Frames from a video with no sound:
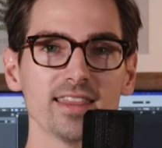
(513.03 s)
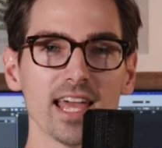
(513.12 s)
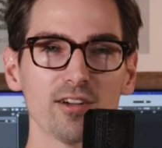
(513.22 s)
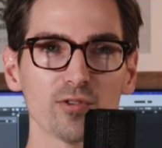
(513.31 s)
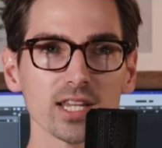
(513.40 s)

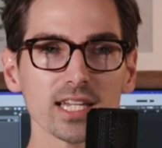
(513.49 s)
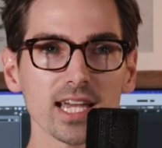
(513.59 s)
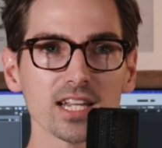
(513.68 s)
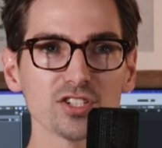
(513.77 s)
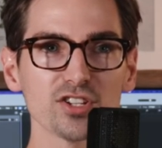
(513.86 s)
they really
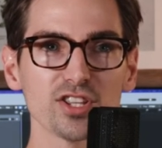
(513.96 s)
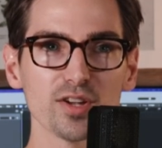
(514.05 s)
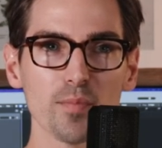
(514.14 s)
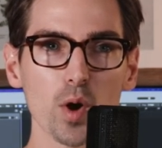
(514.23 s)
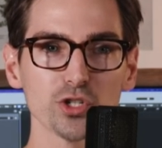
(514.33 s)
get into
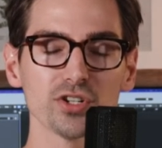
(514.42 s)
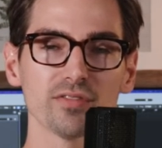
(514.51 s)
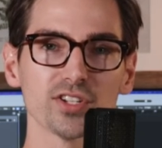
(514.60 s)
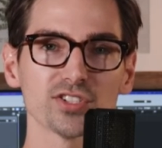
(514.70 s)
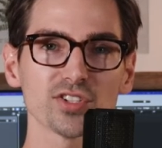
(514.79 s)
the emotion
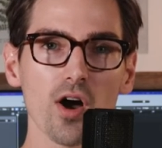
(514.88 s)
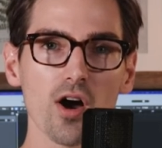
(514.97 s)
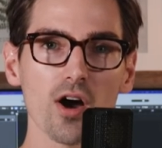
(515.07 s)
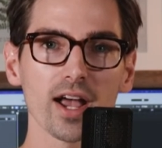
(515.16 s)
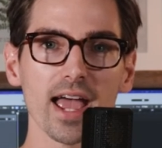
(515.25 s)
of the
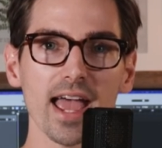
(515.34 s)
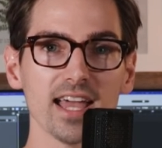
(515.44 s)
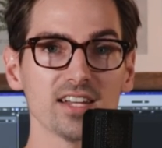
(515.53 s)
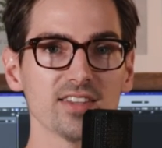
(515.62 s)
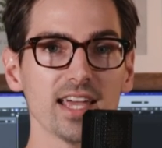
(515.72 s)
song
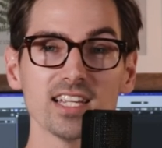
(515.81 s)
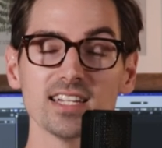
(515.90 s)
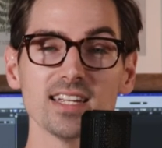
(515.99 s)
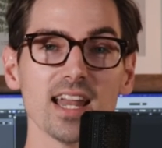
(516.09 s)
and they can